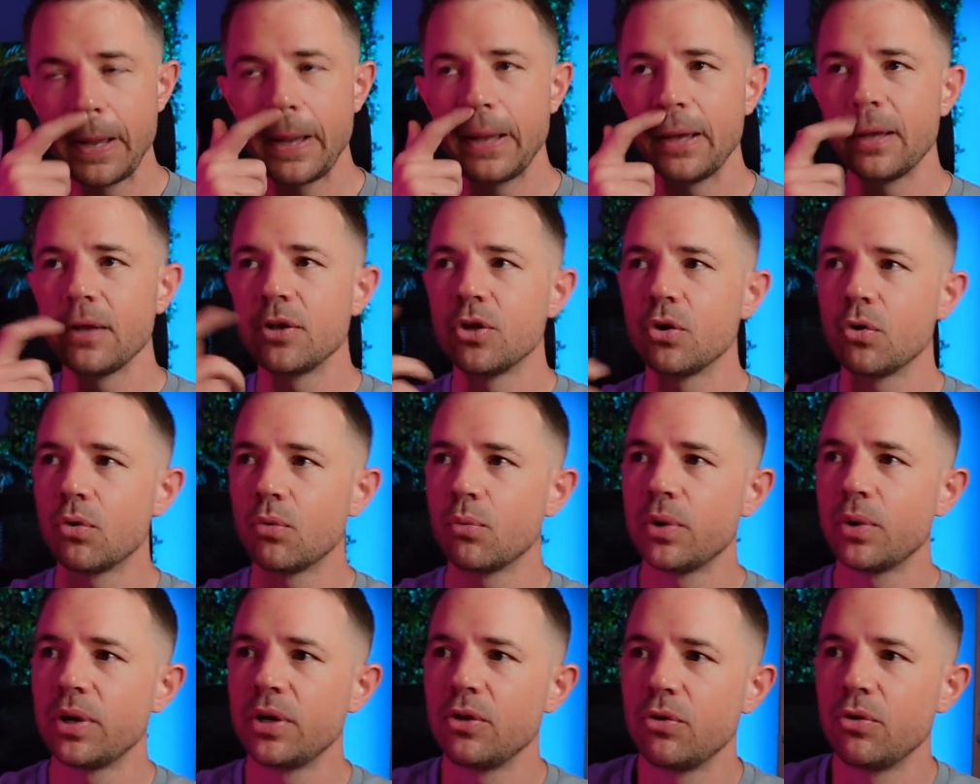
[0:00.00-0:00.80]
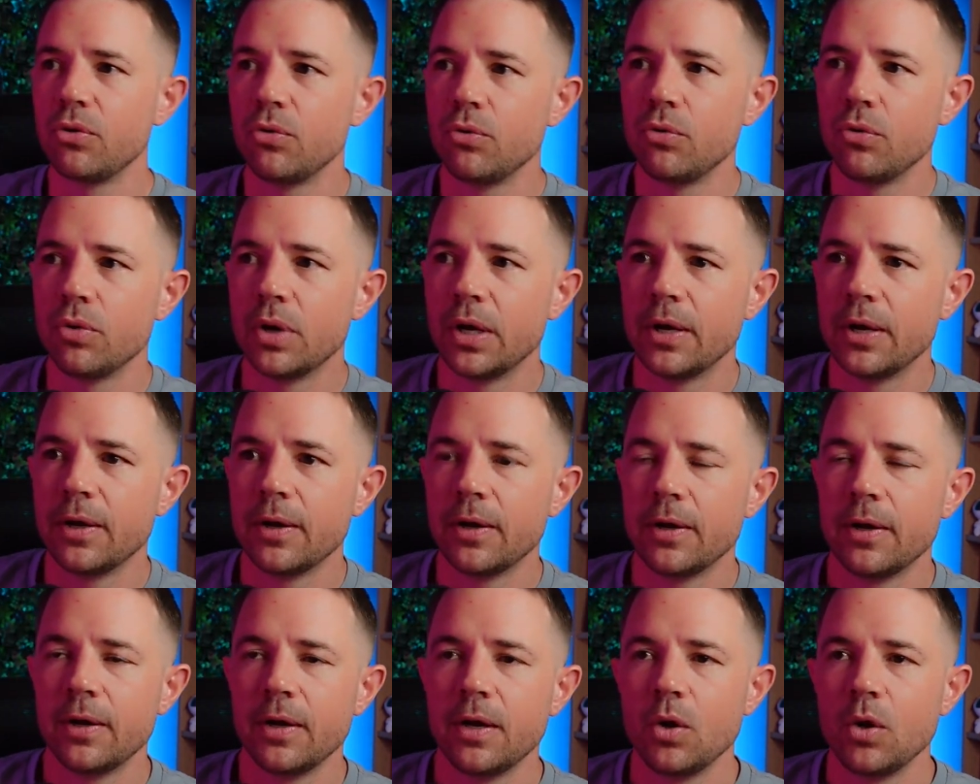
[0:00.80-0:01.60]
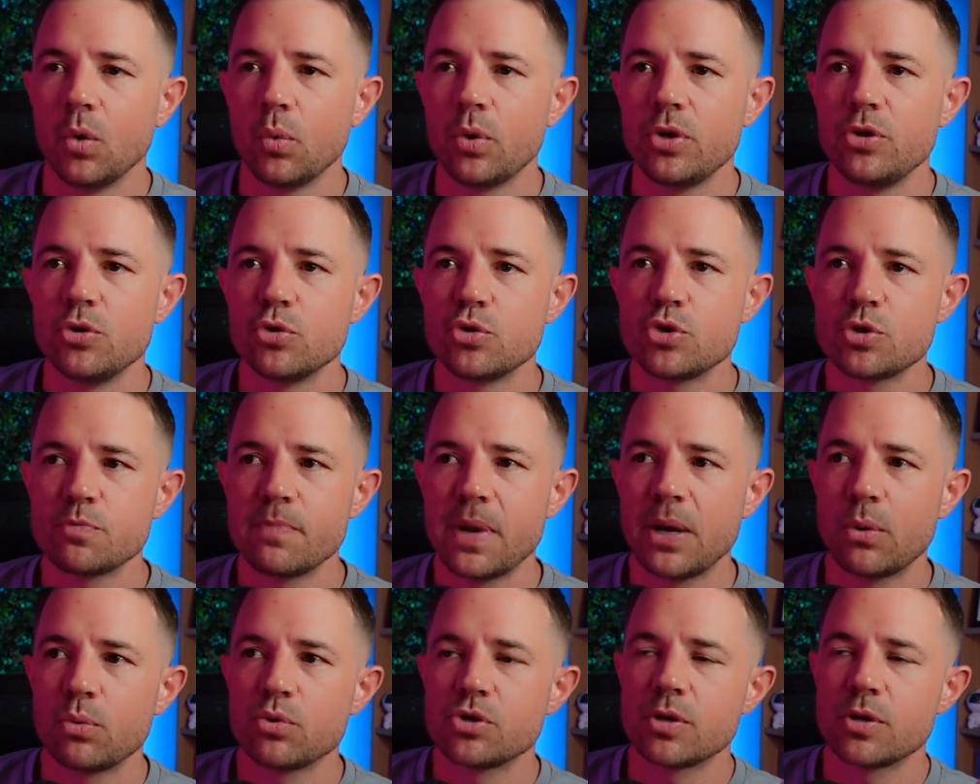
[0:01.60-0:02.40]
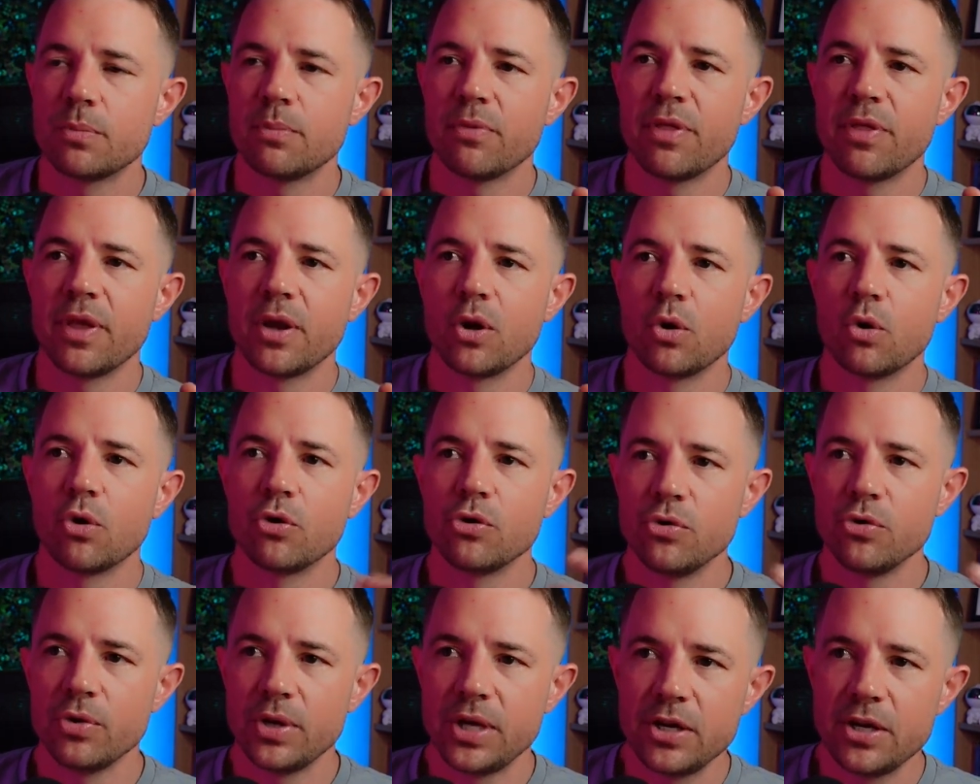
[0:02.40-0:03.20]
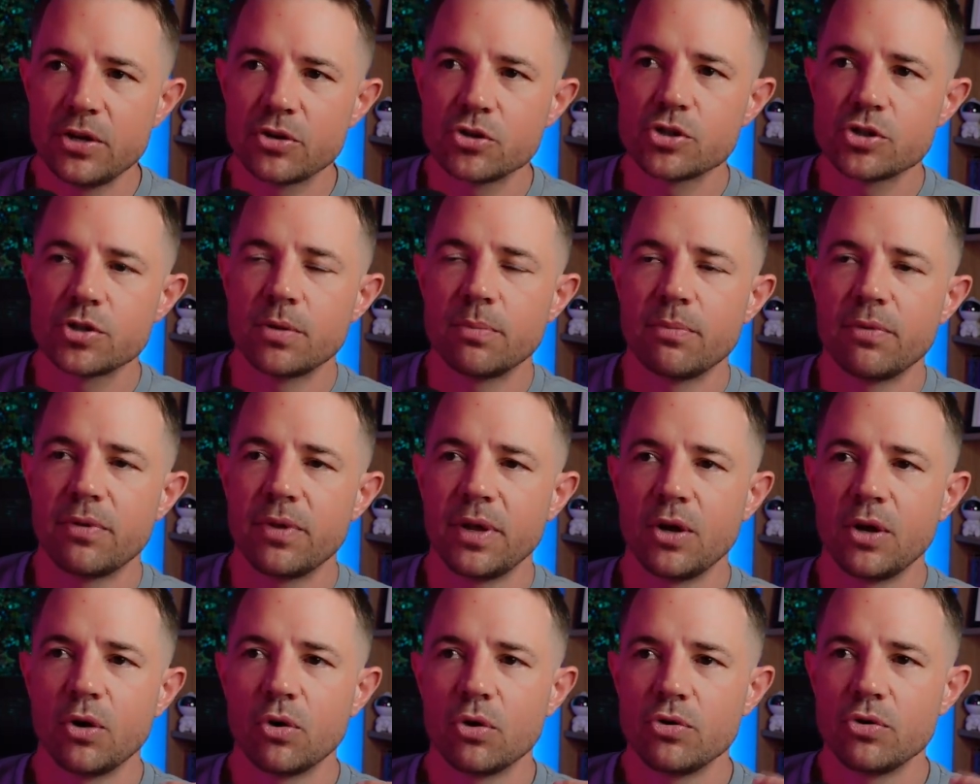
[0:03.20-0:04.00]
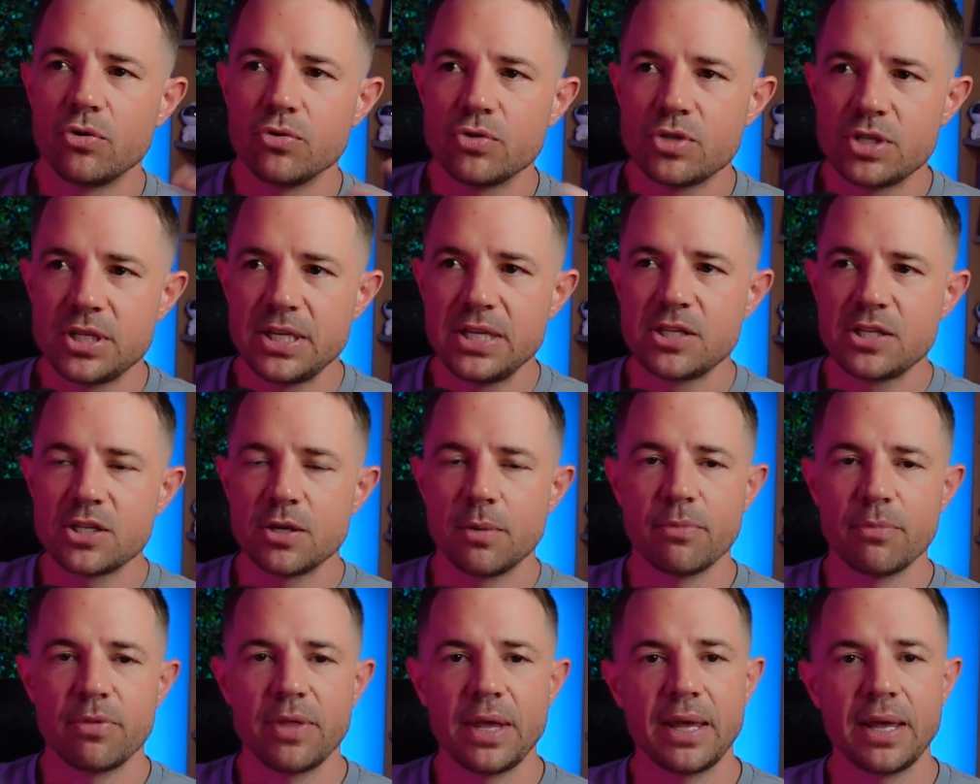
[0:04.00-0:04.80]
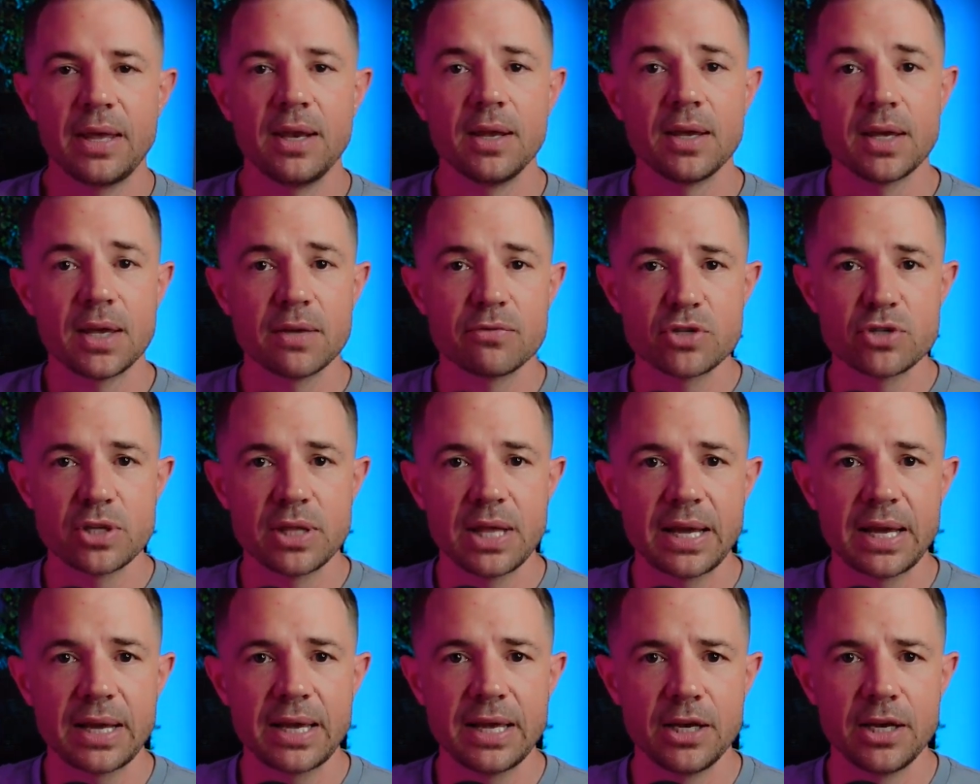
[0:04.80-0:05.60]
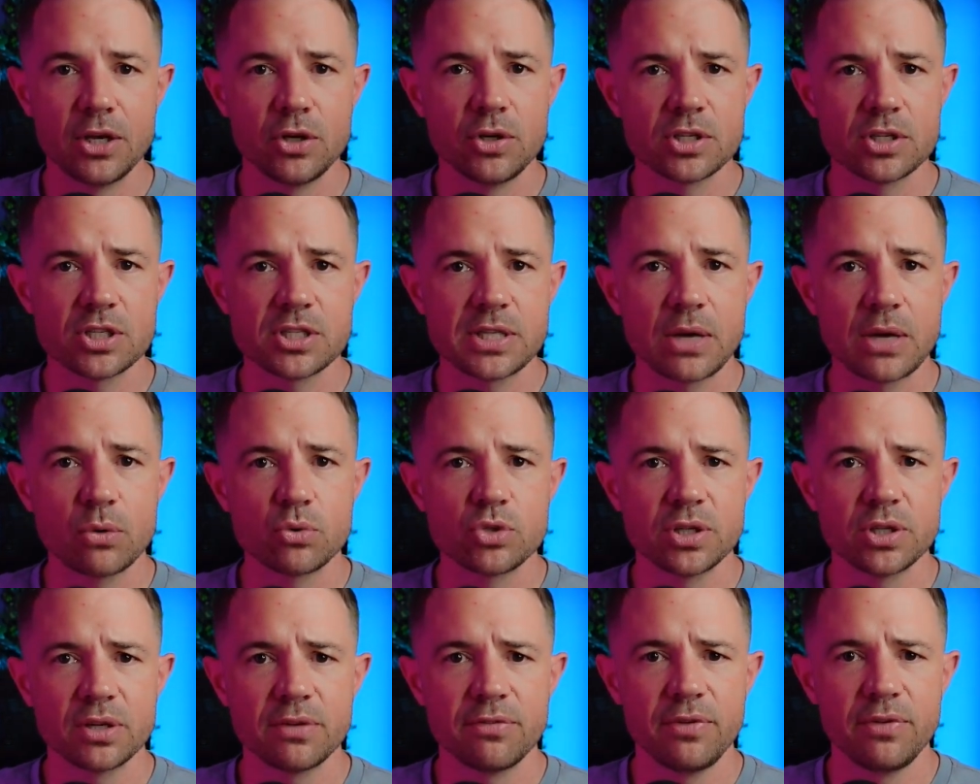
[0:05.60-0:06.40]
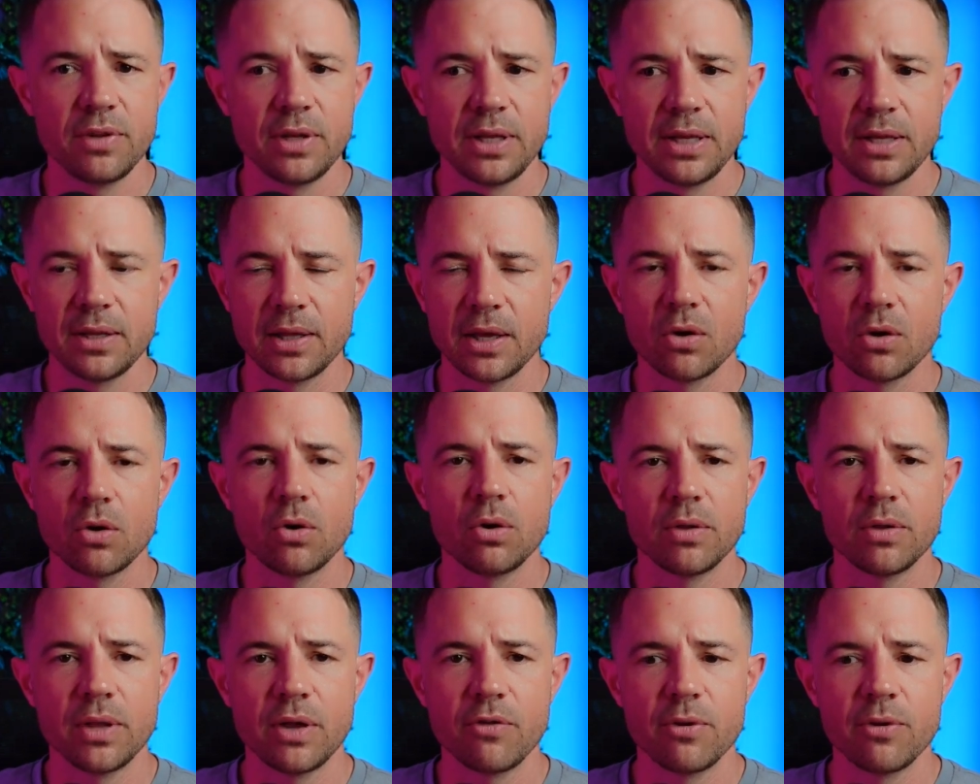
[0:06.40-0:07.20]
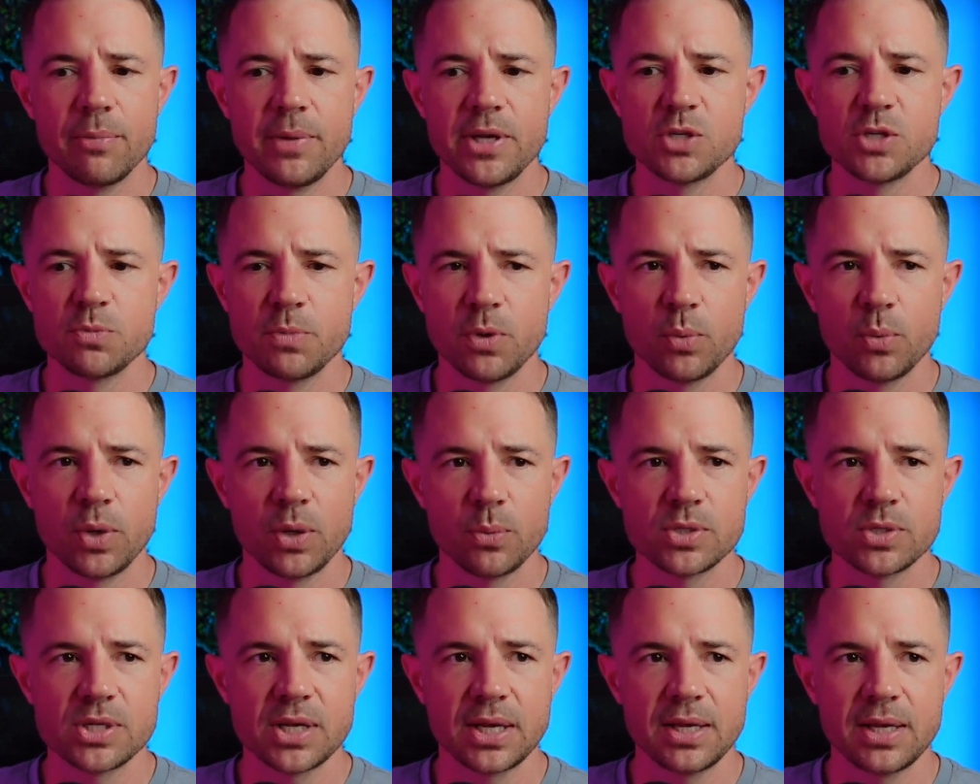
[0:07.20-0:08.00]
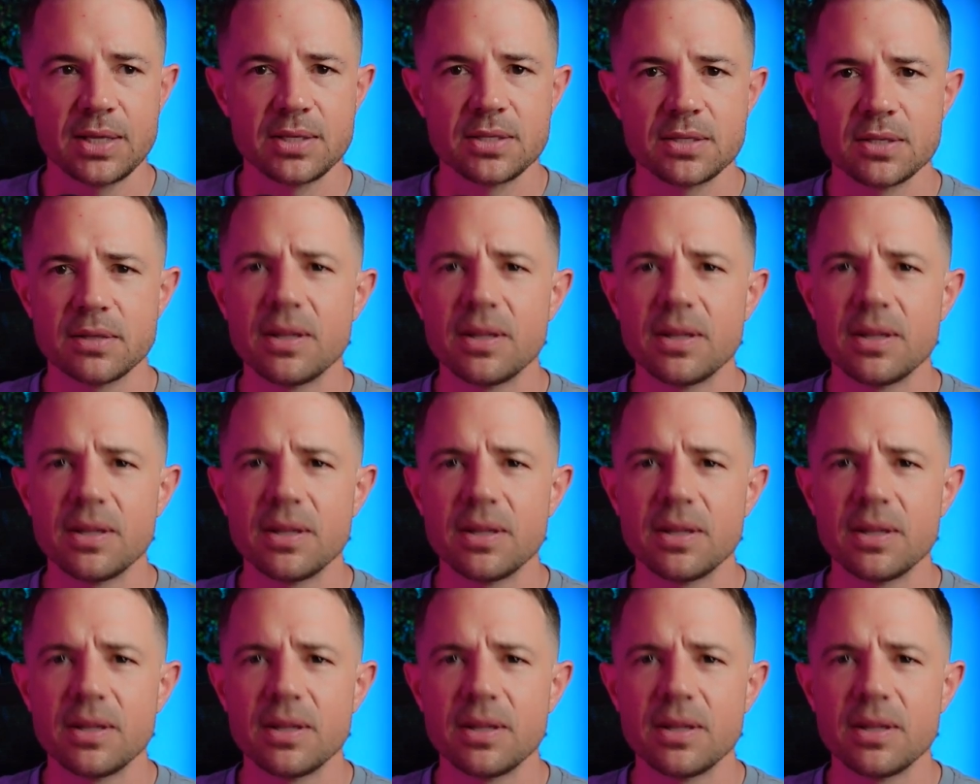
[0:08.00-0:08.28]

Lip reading: You know, when you smell something or you hear something or you see something and it gives you that kind of nostalgic feeling like, oh, that reminds me when I was a kid.